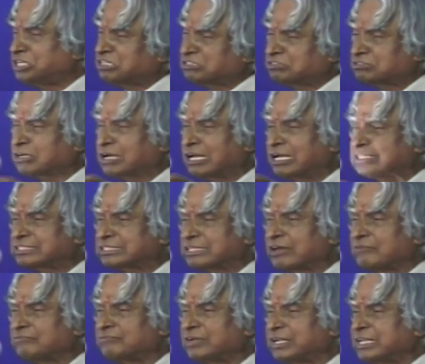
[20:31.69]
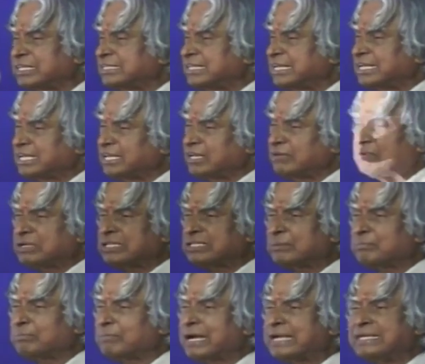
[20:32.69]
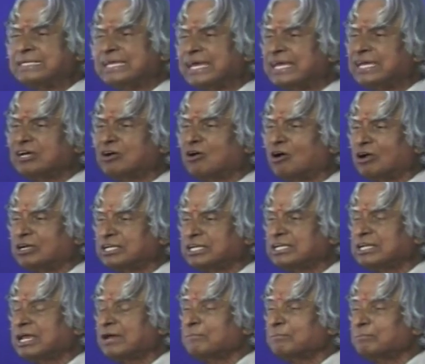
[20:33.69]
discussed everything, even the money I got it.